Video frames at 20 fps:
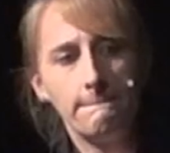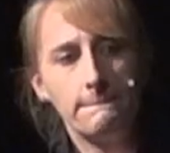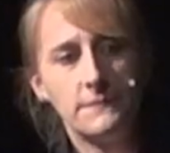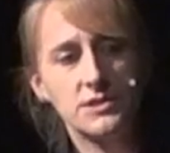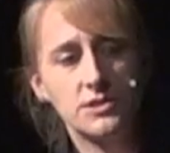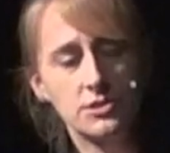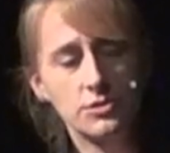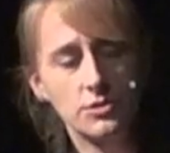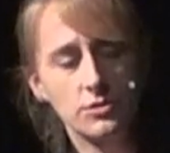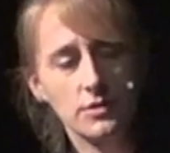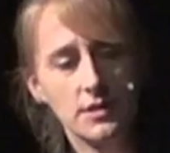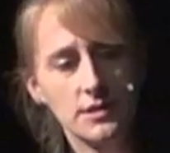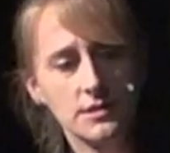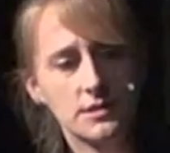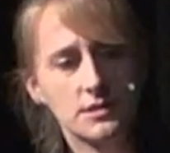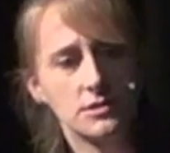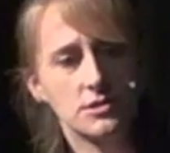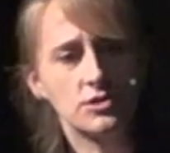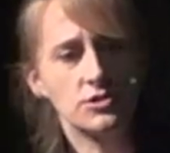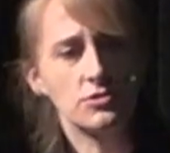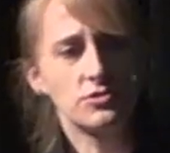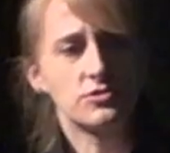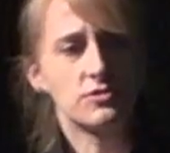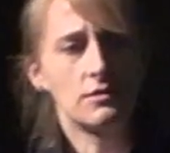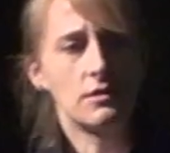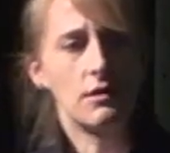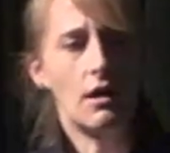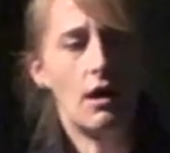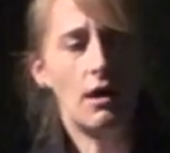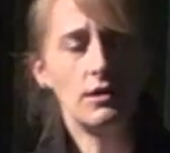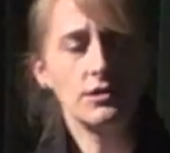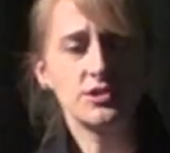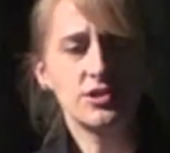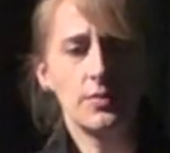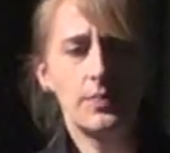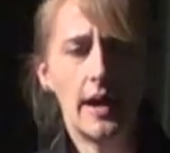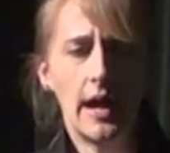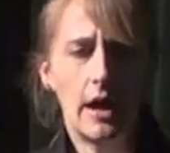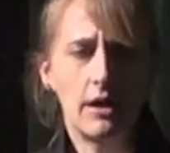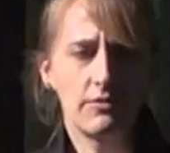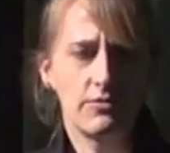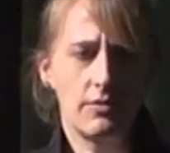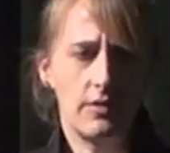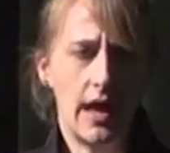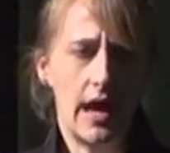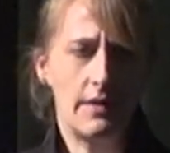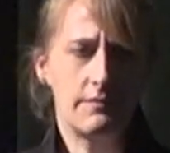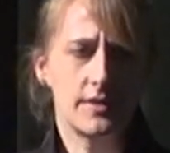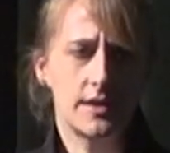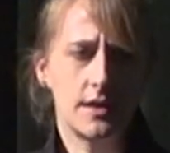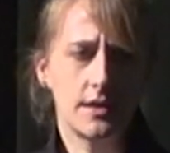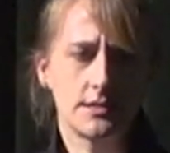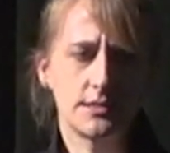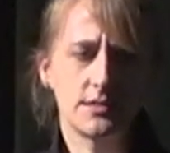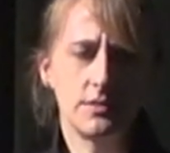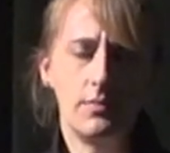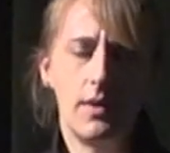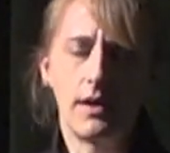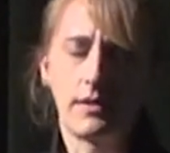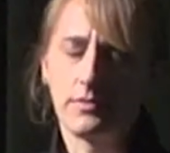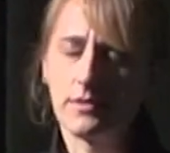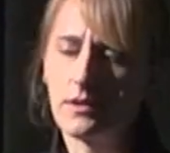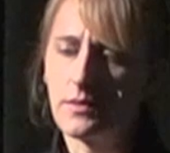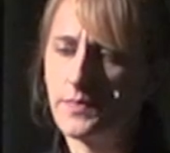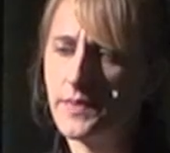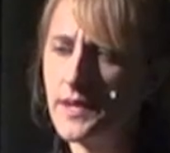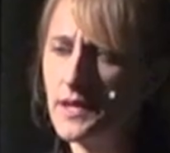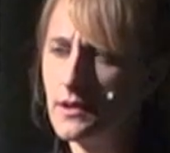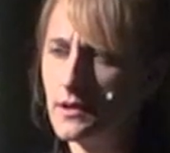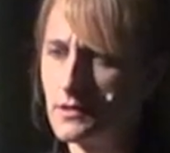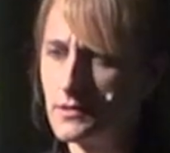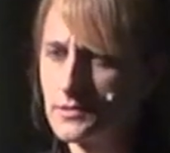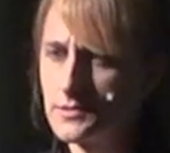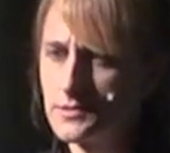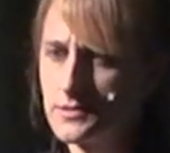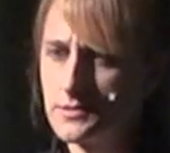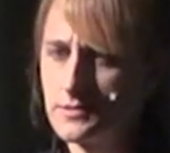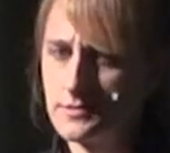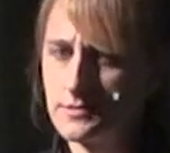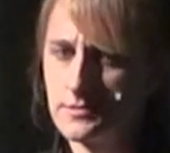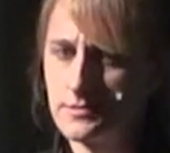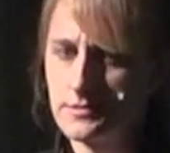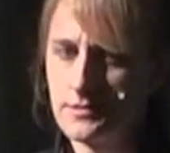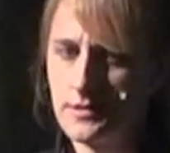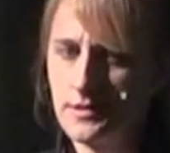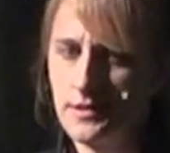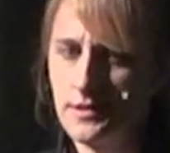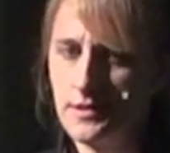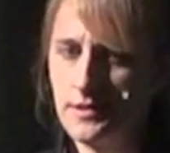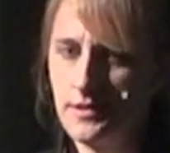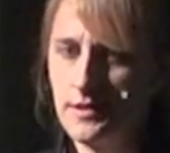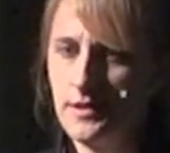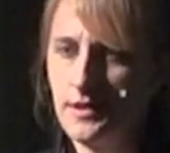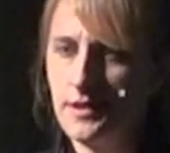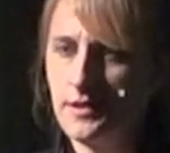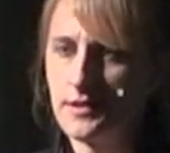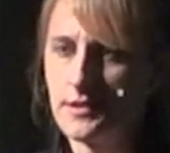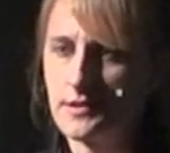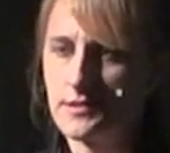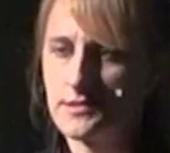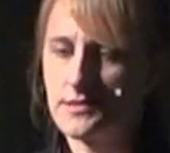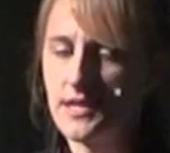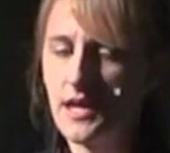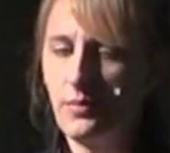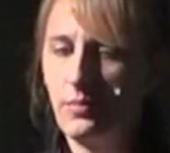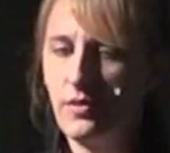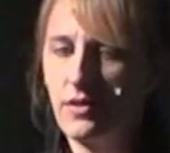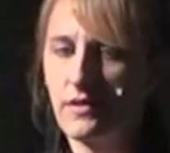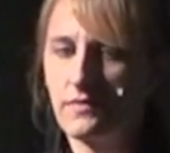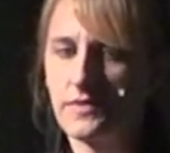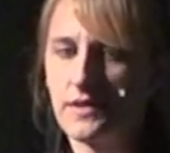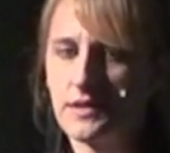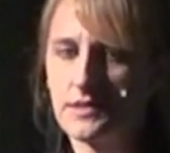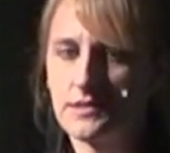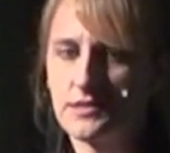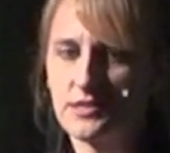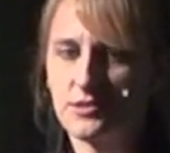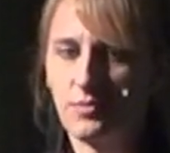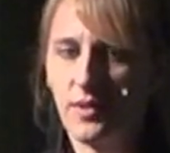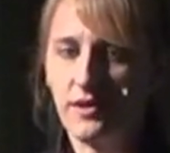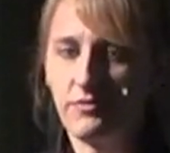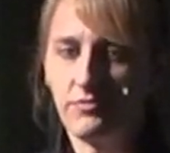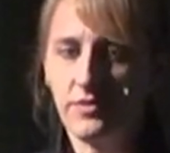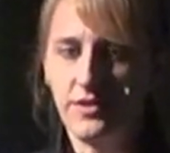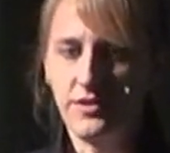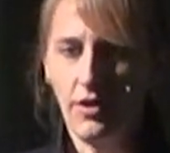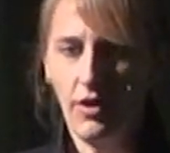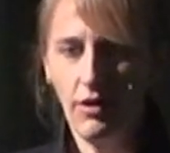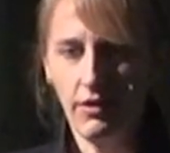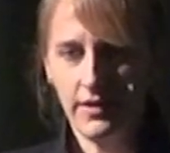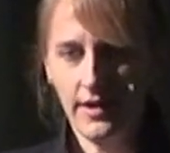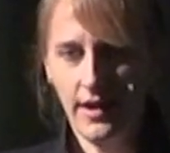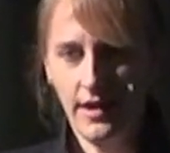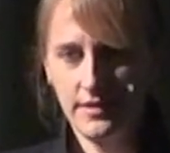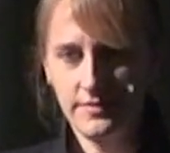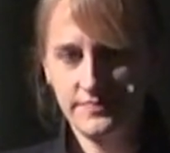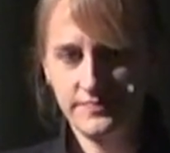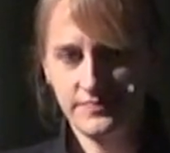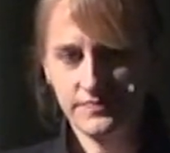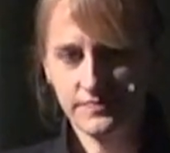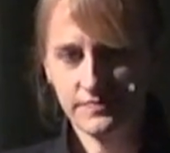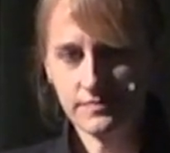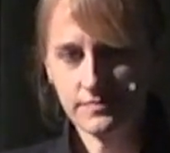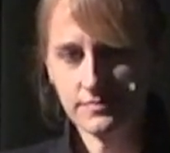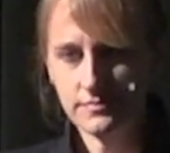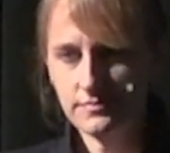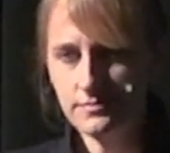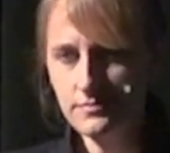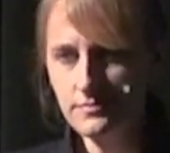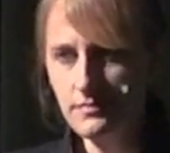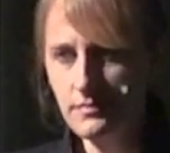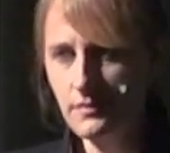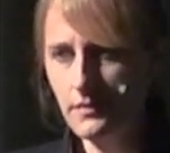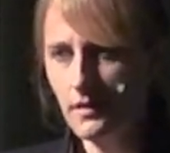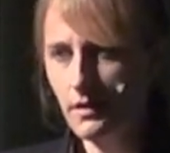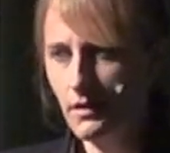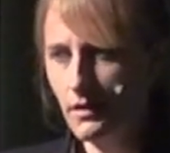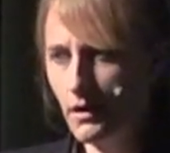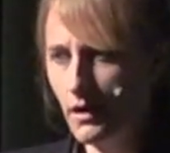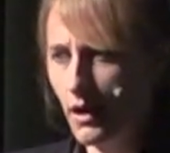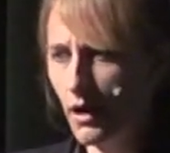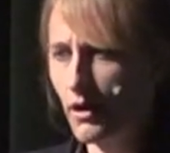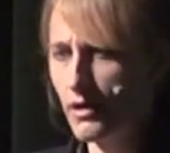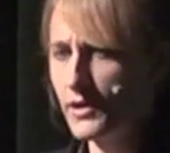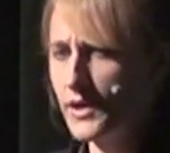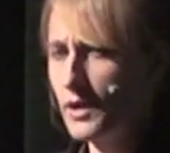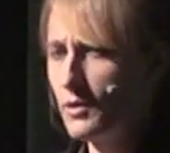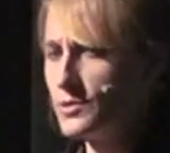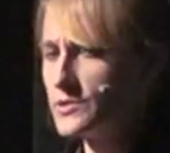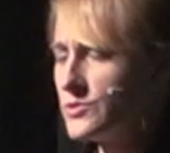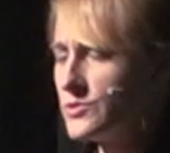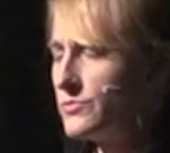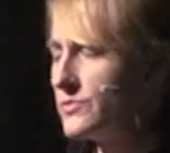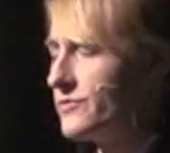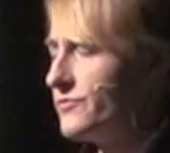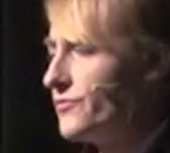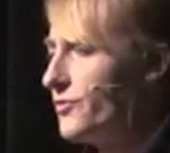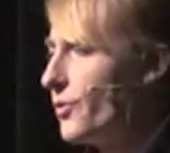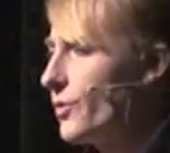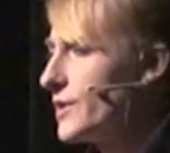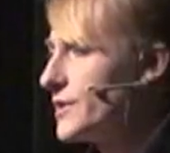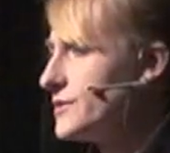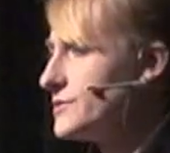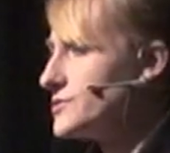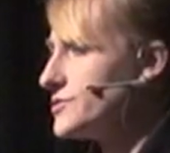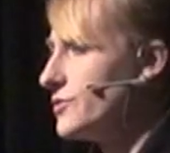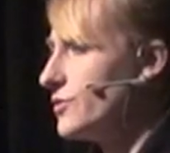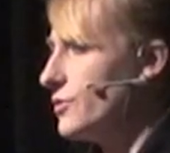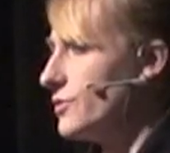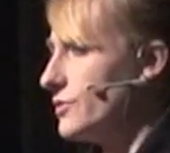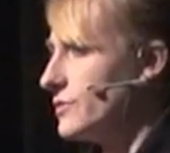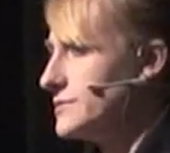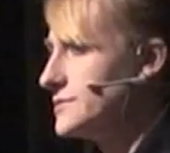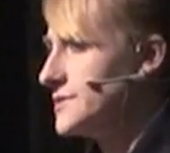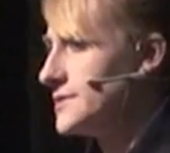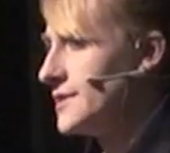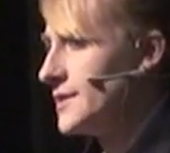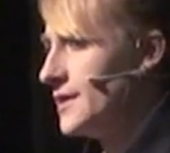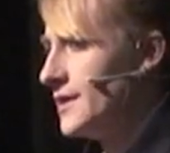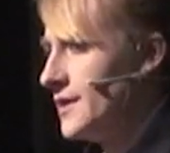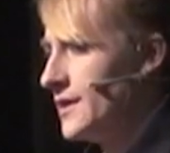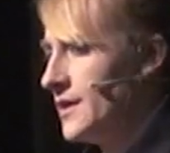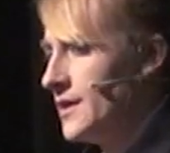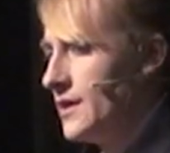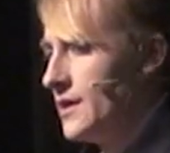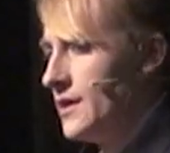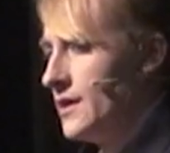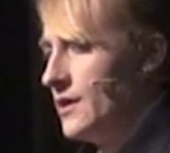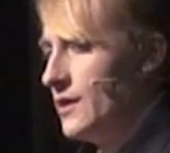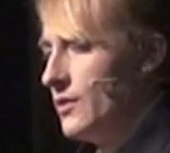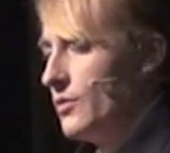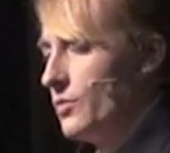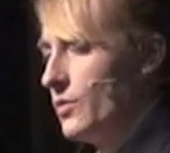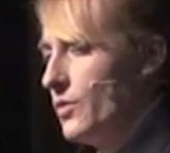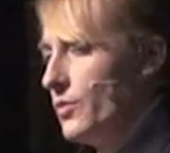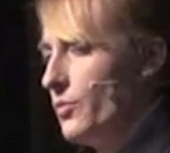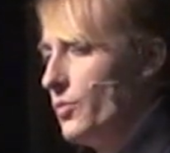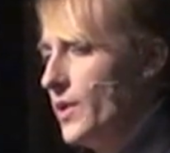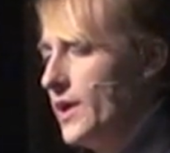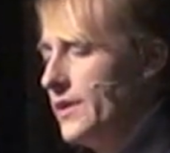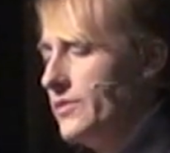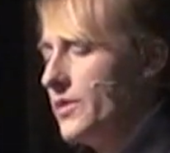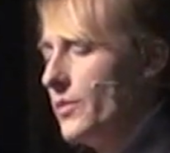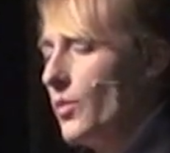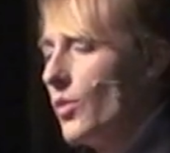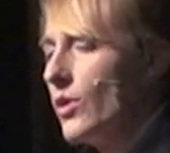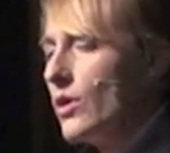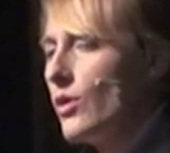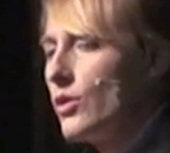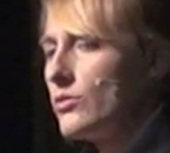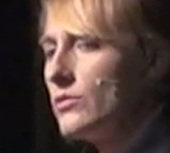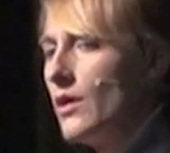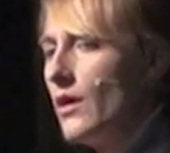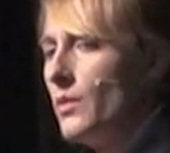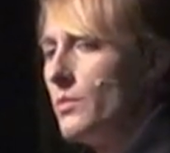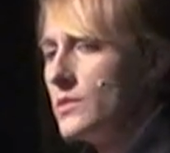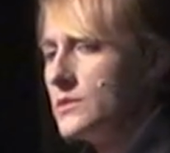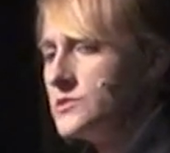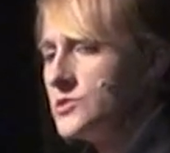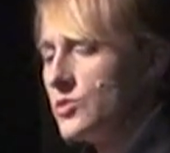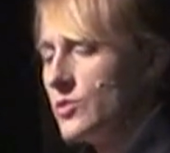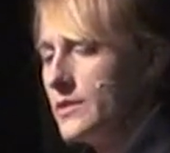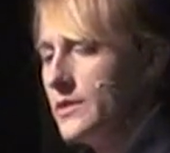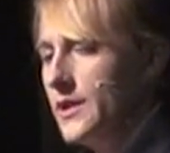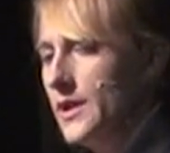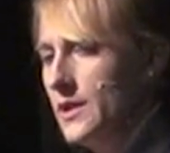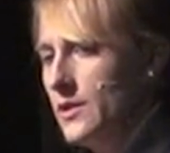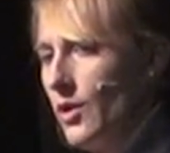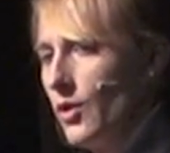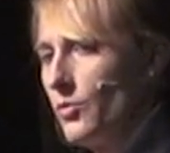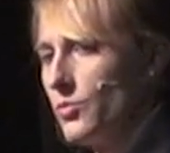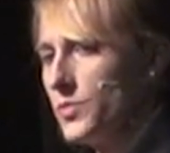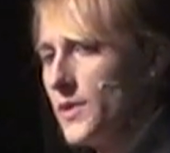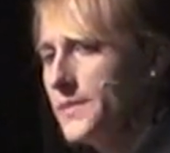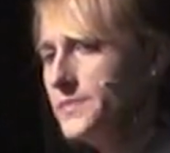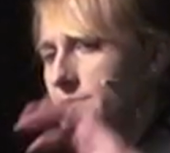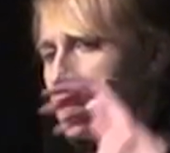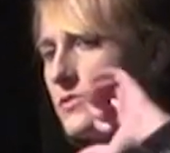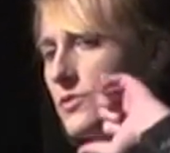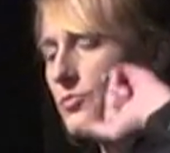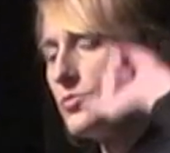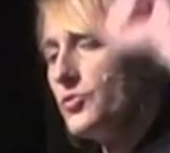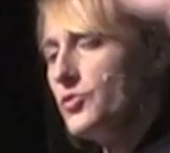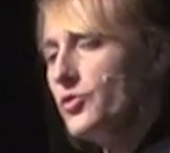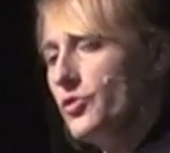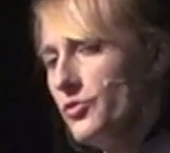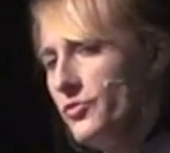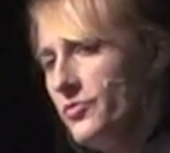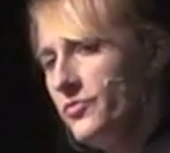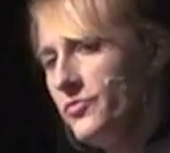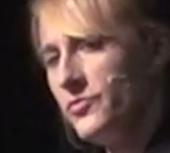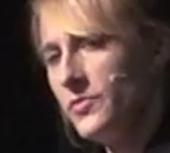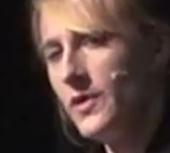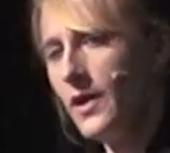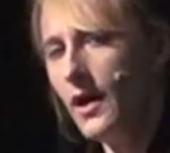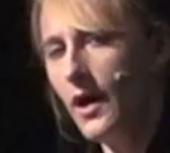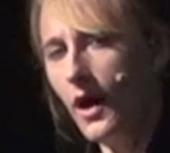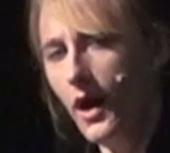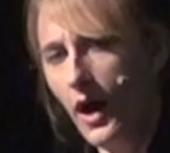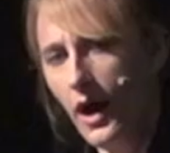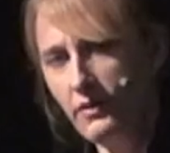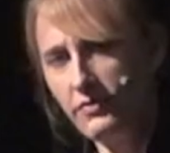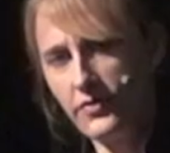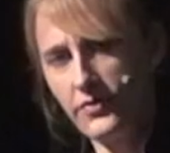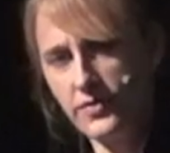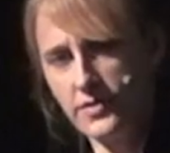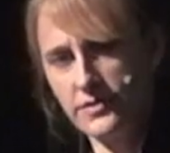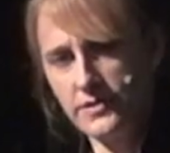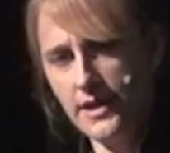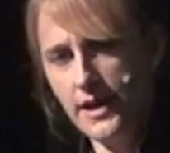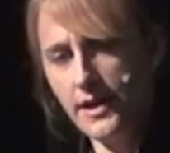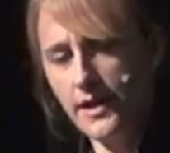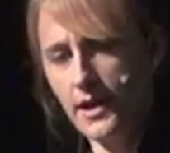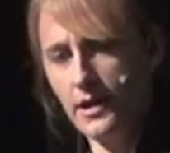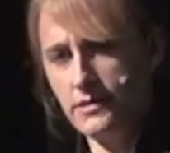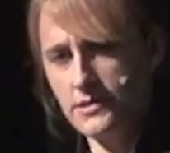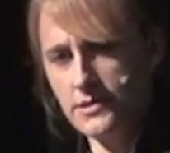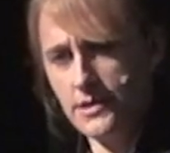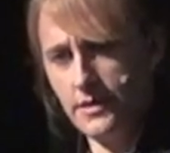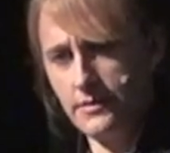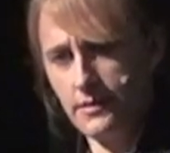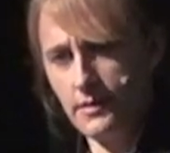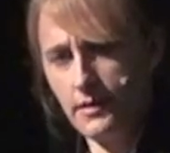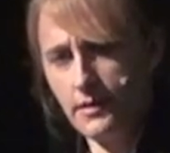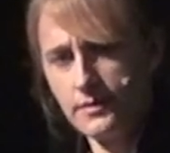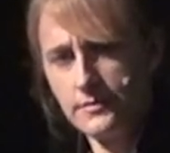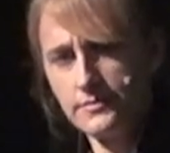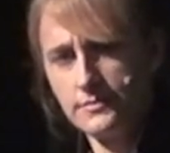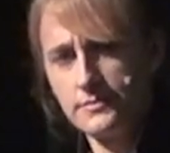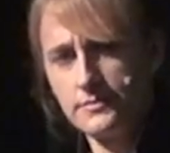But students and children are also powerful advocates among their peers. An example of this is my friend Aria. Aria only four years old when the Moore, Oklahoma tornado ripped the roof off of her daycare center.